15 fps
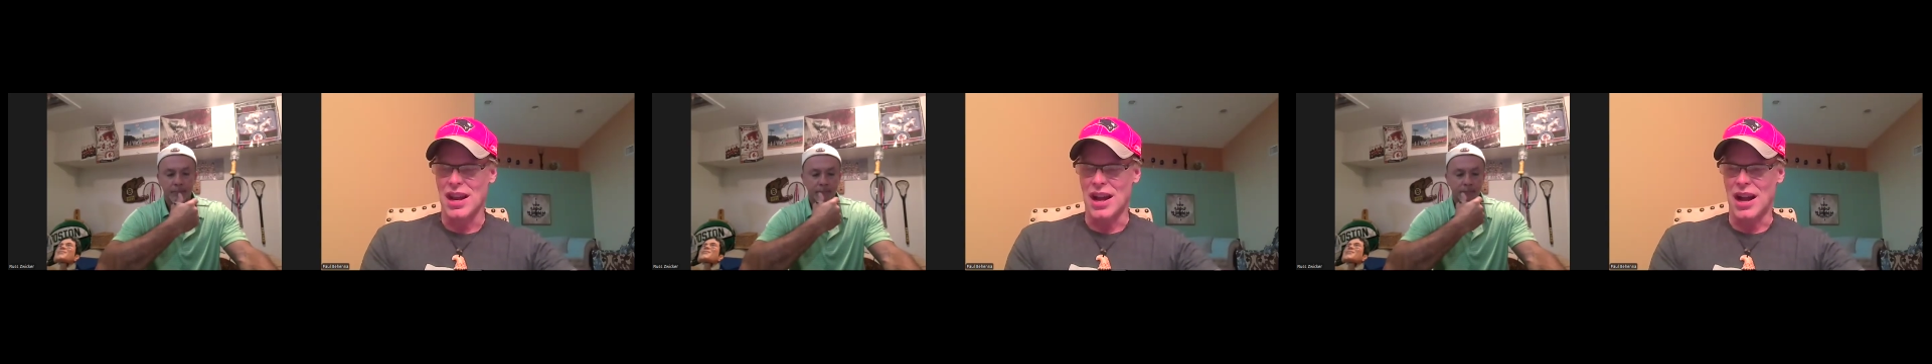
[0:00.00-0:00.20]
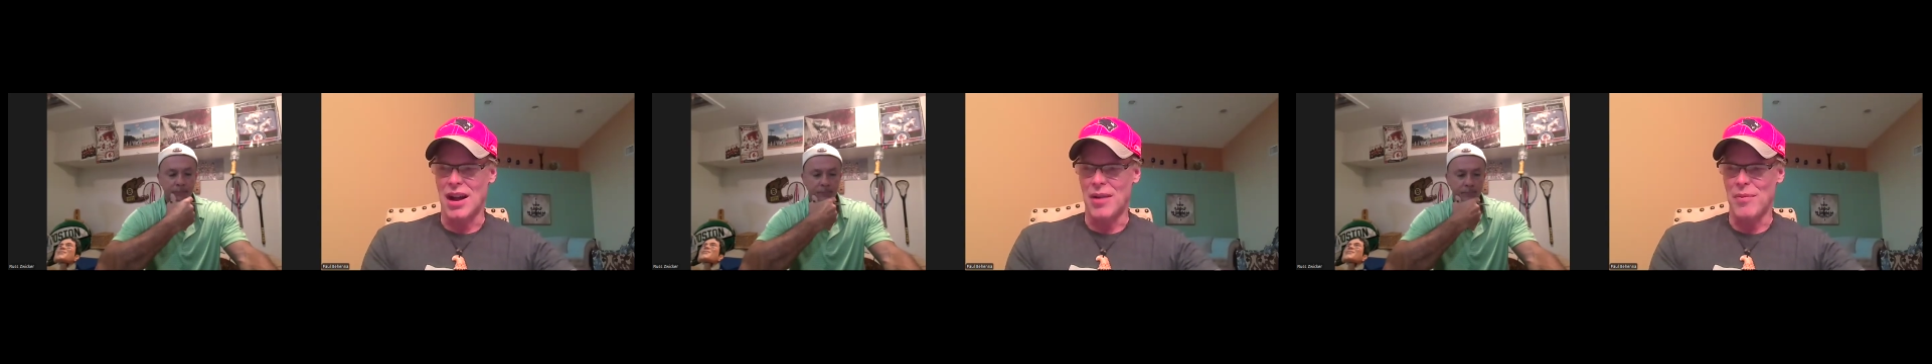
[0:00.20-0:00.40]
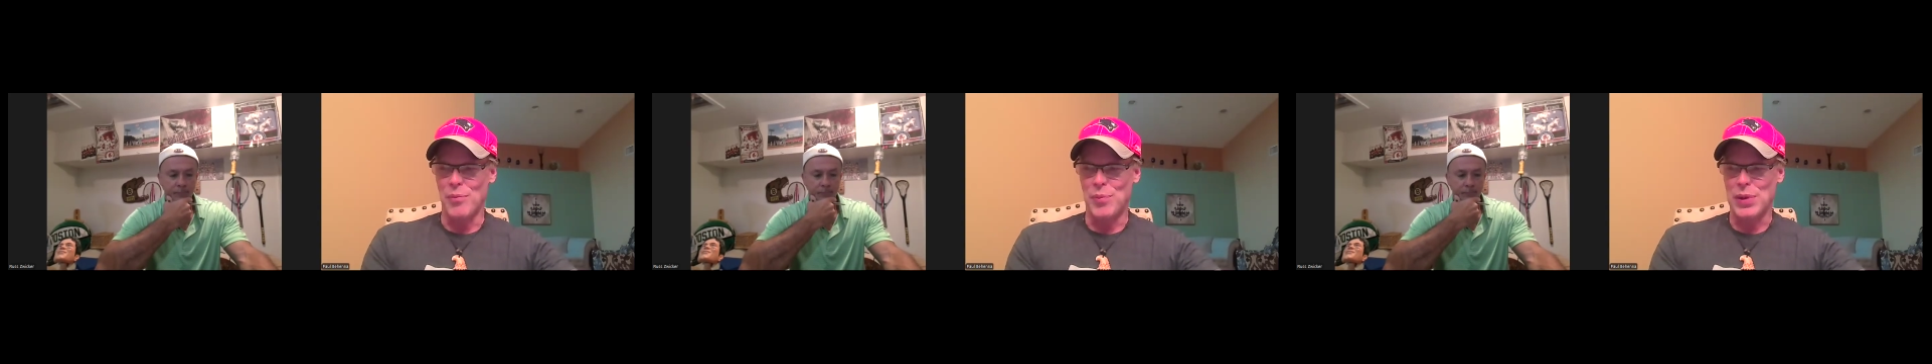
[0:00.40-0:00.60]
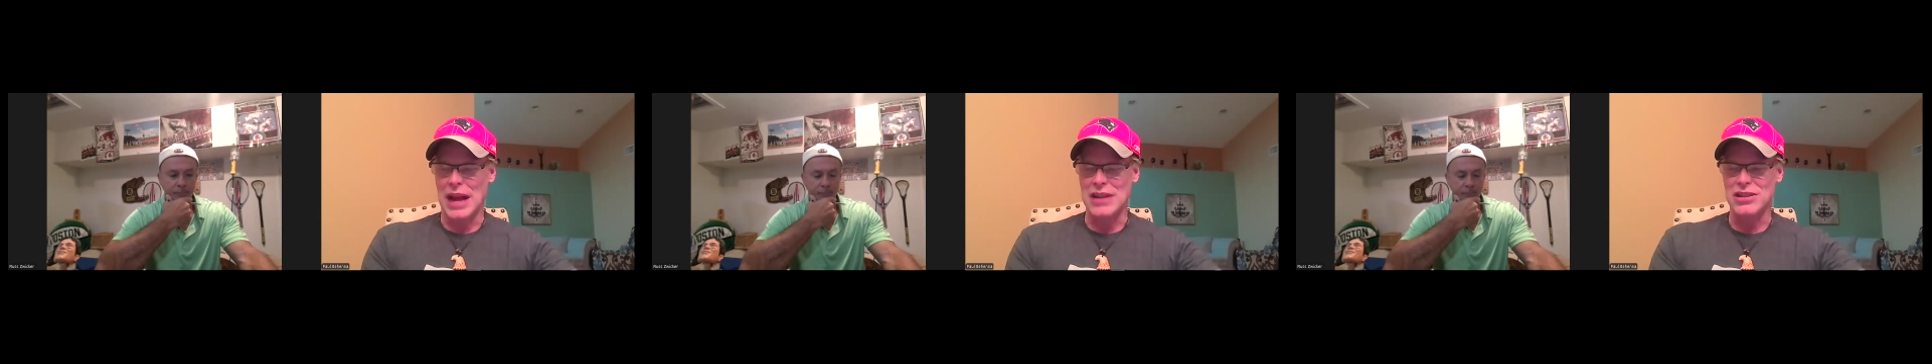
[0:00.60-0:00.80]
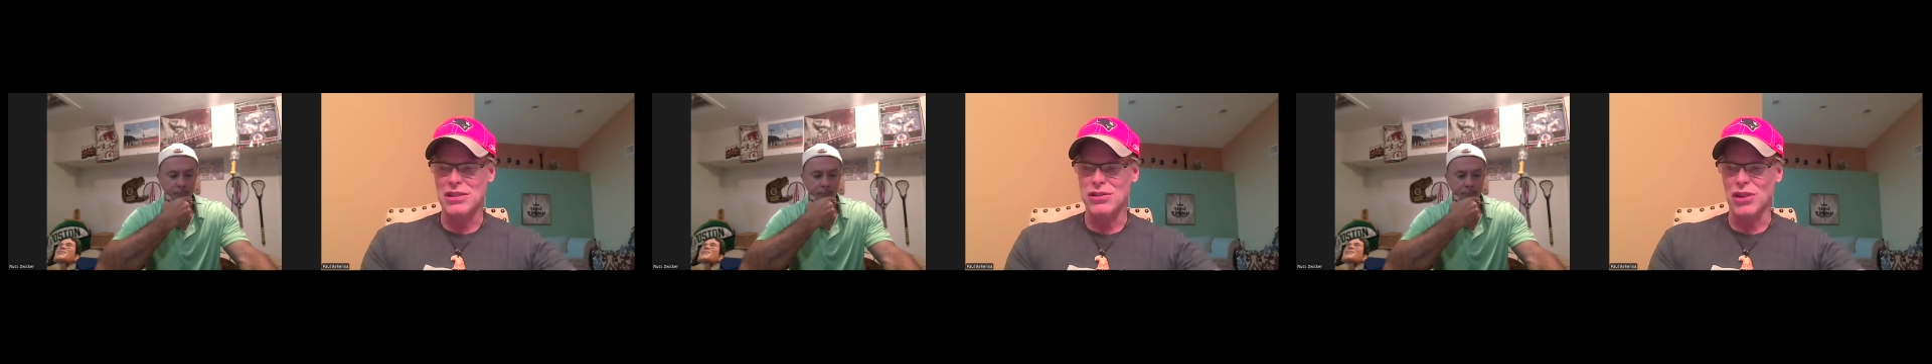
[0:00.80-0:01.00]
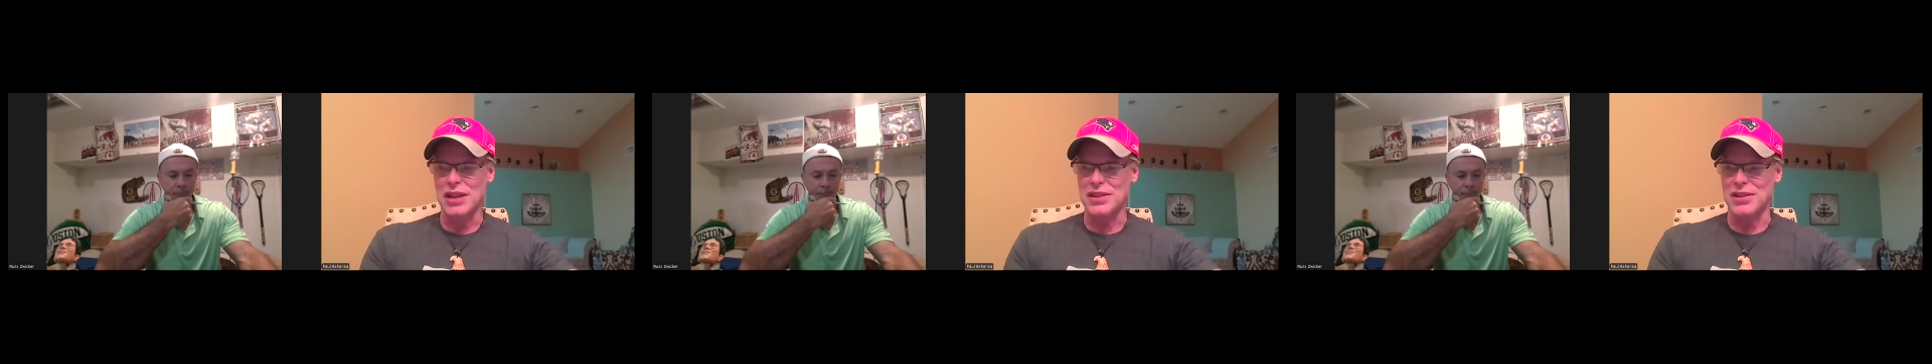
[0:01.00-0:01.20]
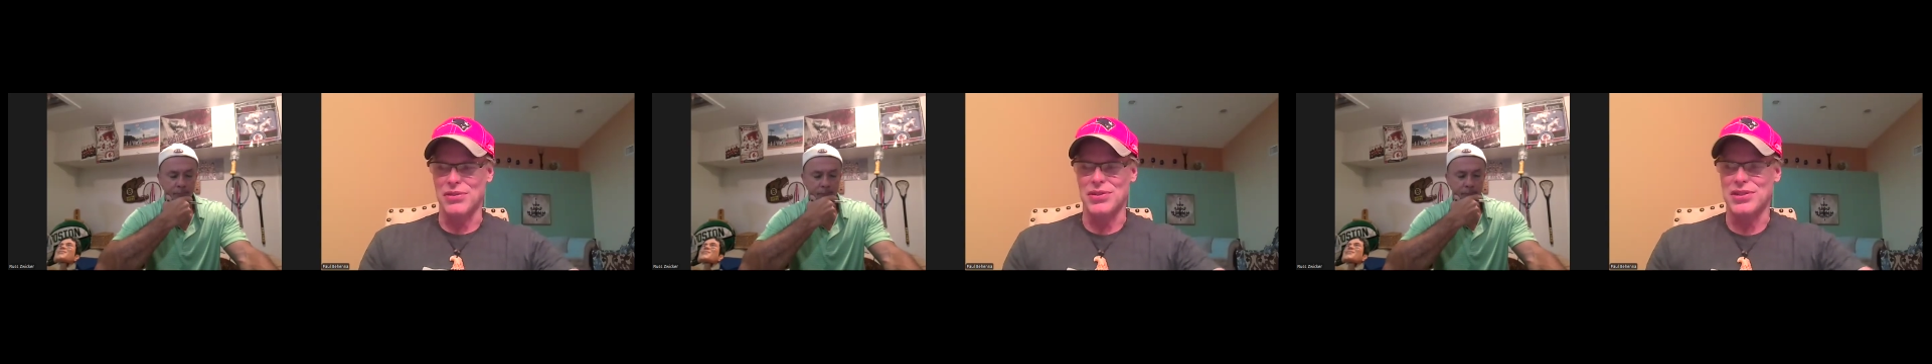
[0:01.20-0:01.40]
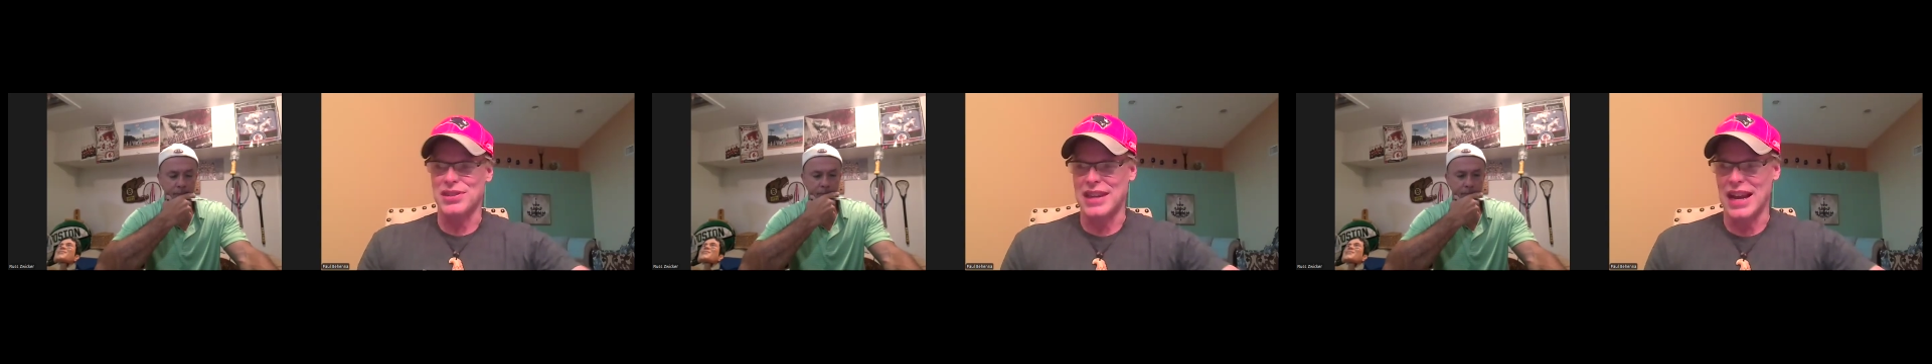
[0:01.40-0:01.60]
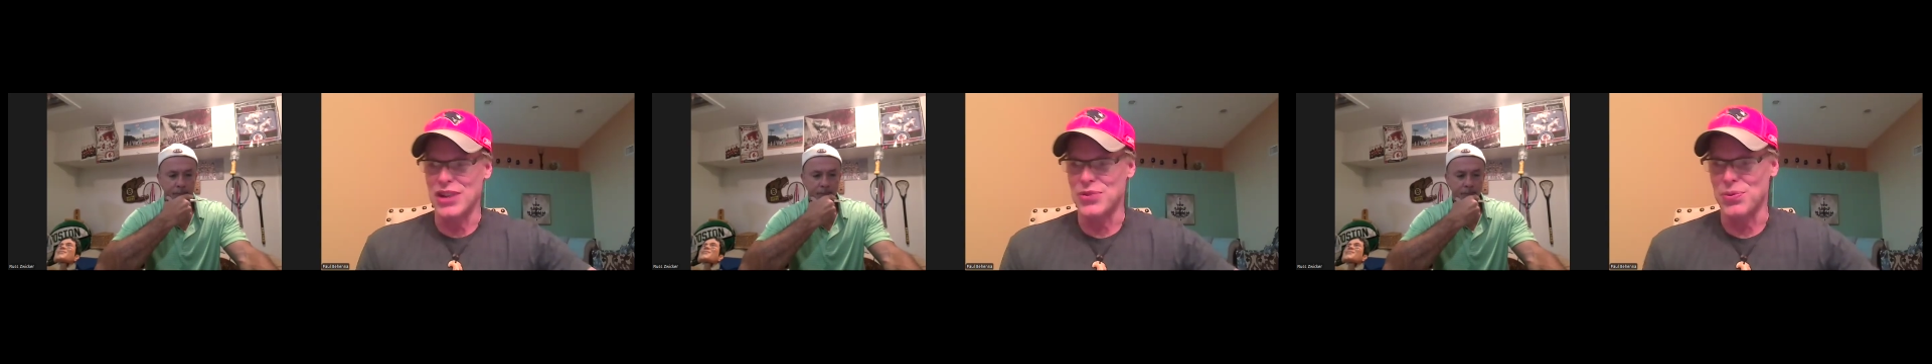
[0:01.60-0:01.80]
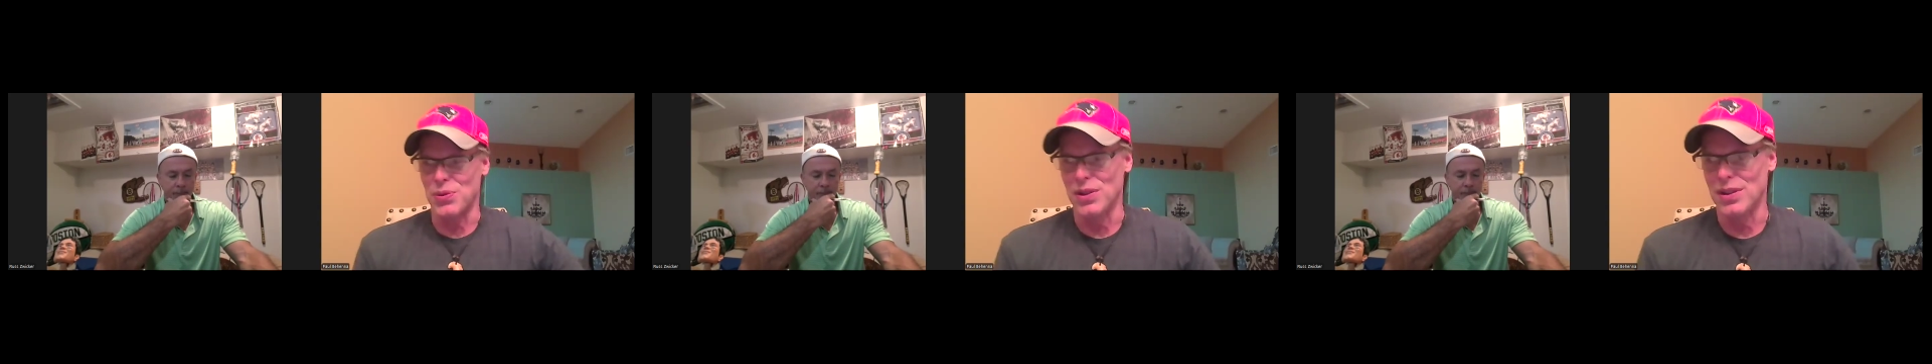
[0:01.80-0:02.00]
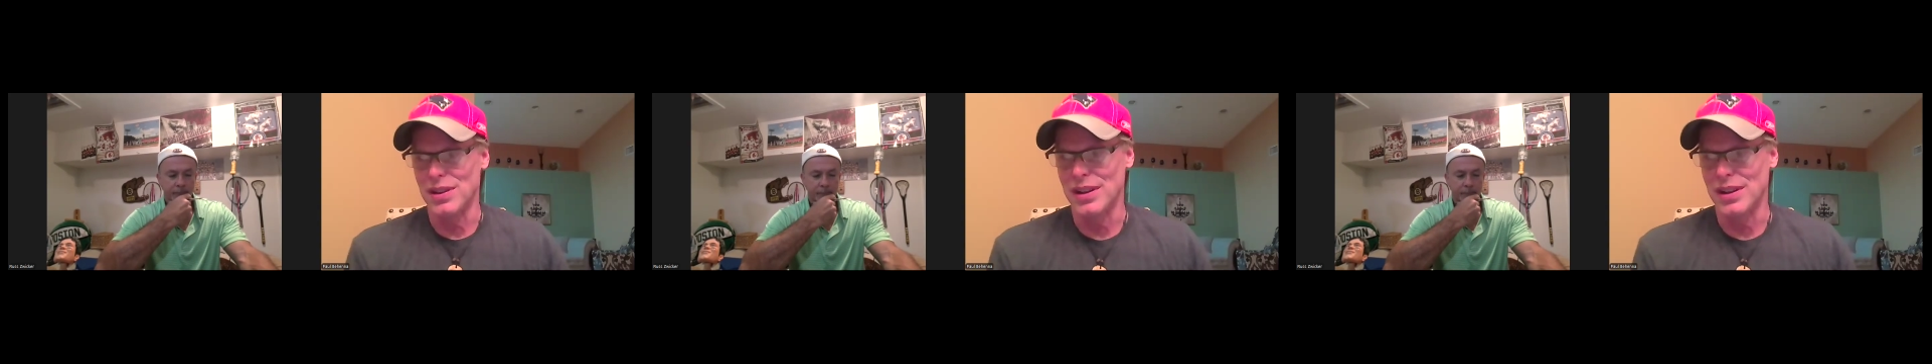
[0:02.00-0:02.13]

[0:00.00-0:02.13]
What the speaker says: But I just look at their schedule.